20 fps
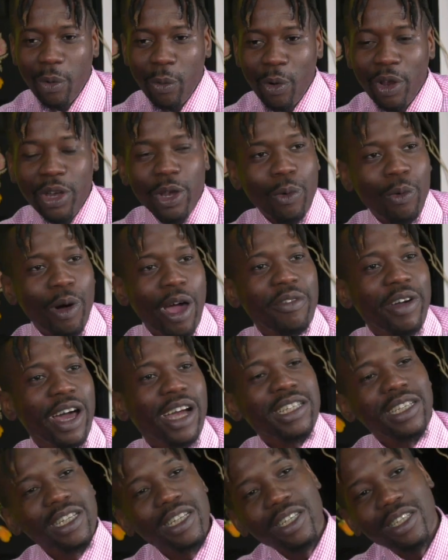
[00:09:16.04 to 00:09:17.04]
when the wife
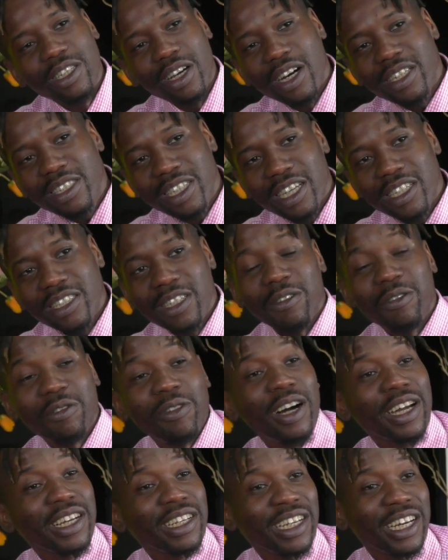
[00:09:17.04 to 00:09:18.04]
actually does get to
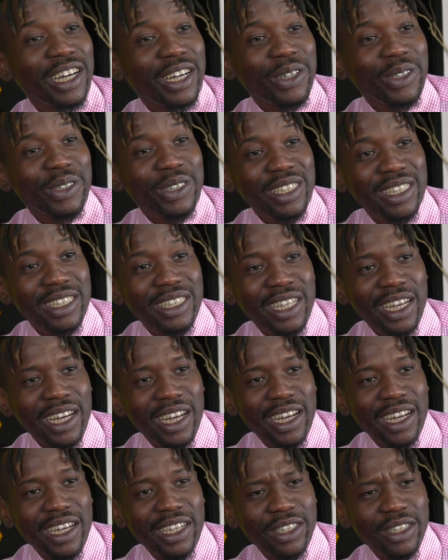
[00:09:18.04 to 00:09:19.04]
find out
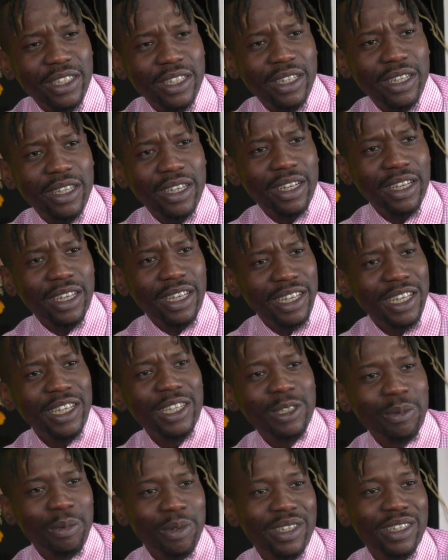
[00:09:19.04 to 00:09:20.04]
that
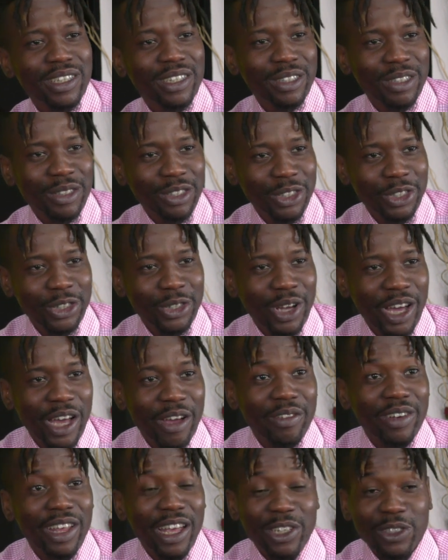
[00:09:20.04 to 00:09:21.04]
he's been, you know,
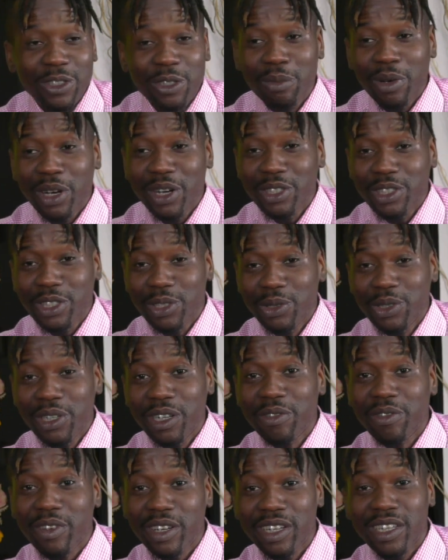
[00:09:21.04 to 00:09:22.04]
having extramarital
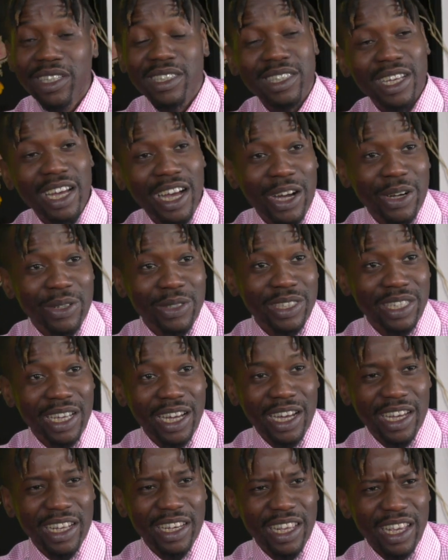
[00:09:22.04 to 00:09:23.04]
affairs
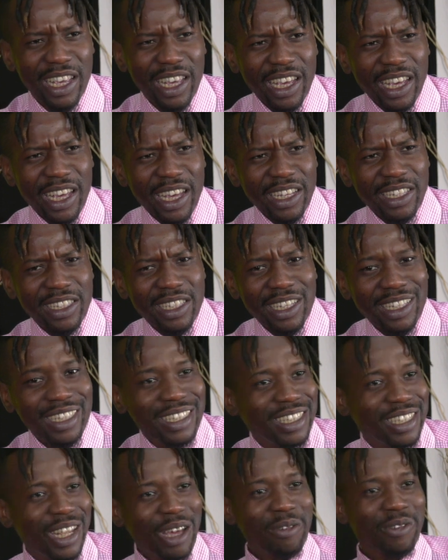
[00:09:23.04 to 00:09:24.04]
outside, it's
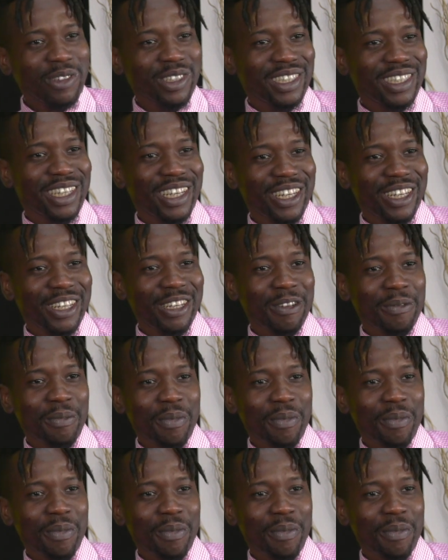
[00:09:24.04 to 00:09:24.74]
devastating.